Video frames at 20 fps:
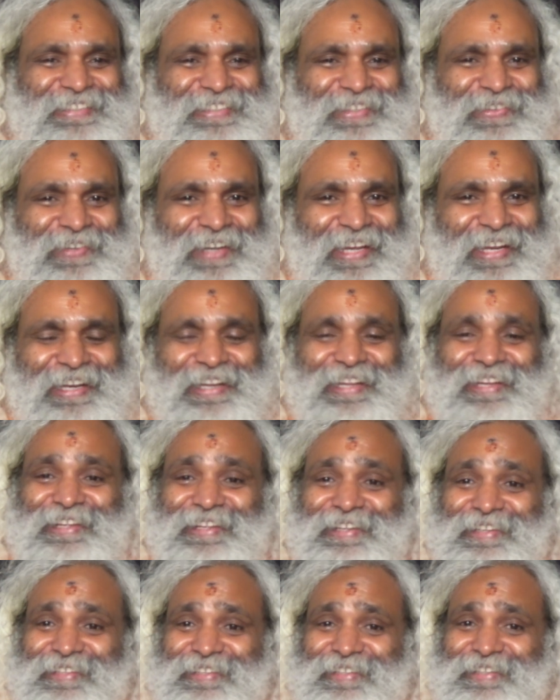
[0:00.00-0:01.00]
so when
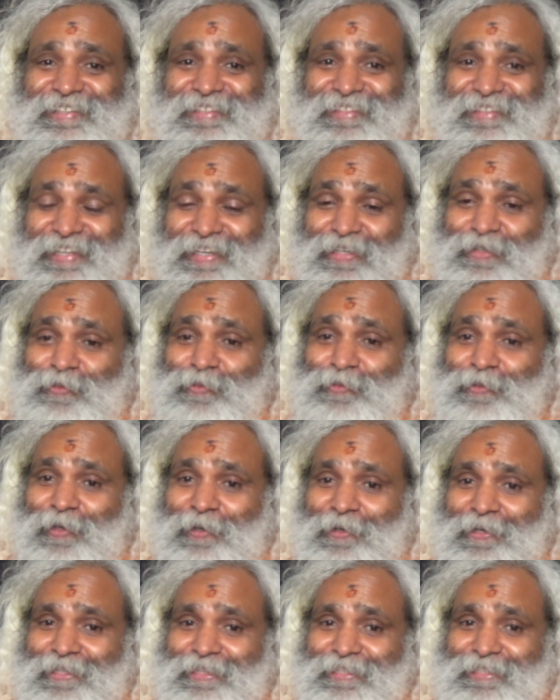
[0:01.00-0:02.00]
they do
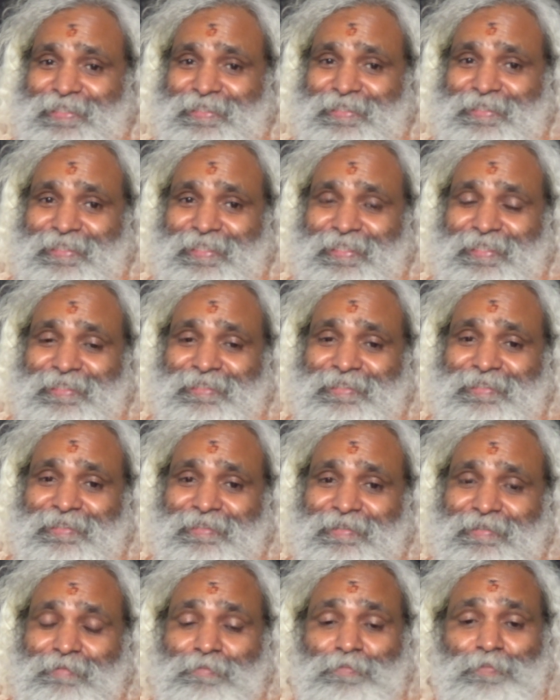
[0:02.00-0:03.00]
all these things,
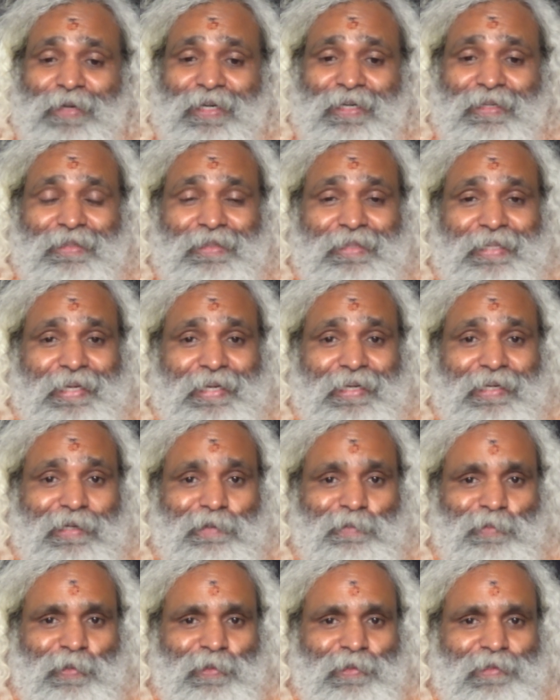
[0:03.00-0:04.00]
but they
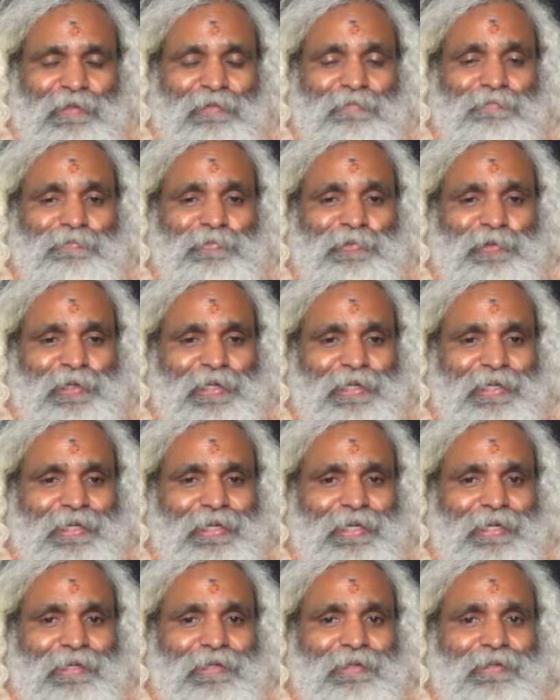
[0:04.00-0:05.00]
never
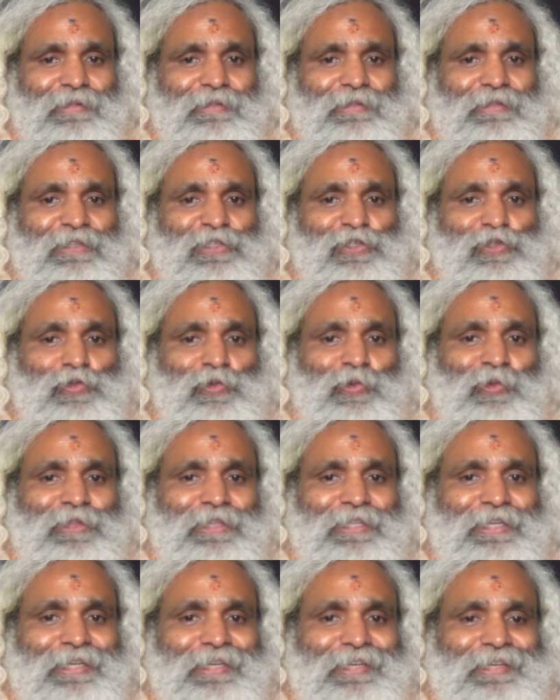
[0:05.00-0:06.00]
forget the
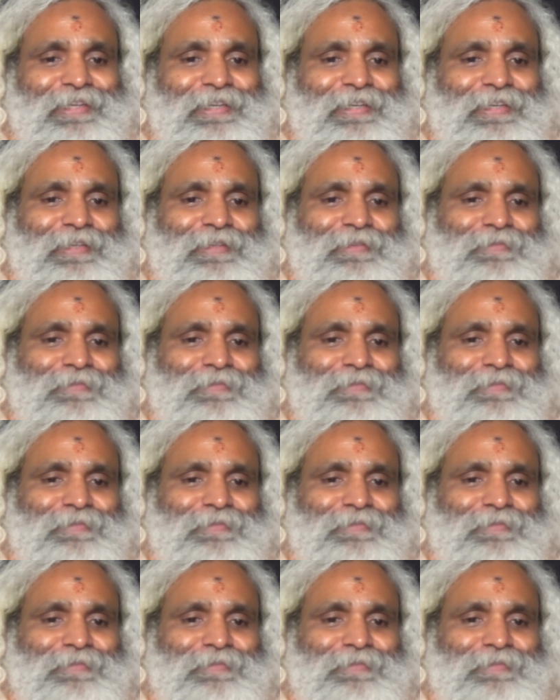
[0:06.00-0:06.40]
Shruti.